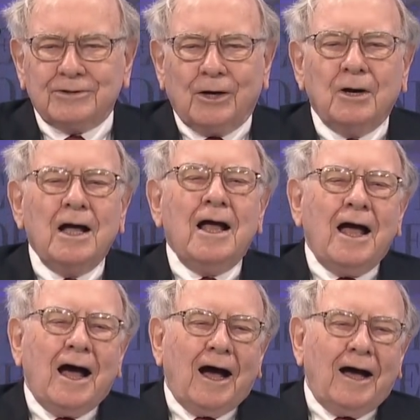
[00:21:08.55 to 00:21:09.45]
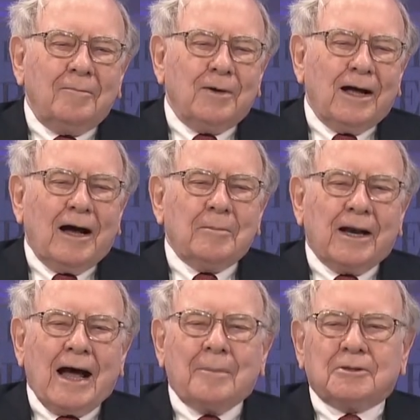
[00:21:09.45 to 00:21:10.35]
So I'm, I'm an
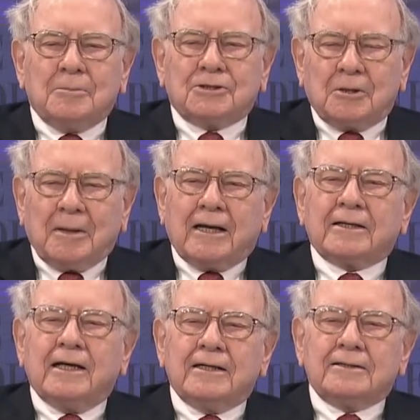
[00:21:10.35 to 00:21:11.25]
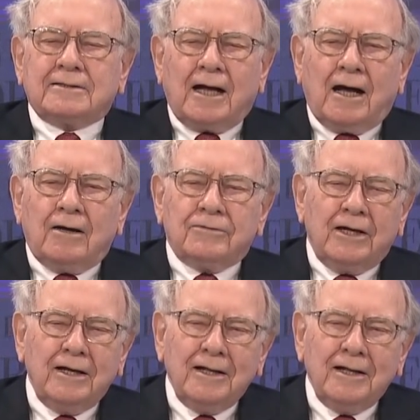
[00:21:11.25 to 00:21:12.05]
optimist about it getting solved,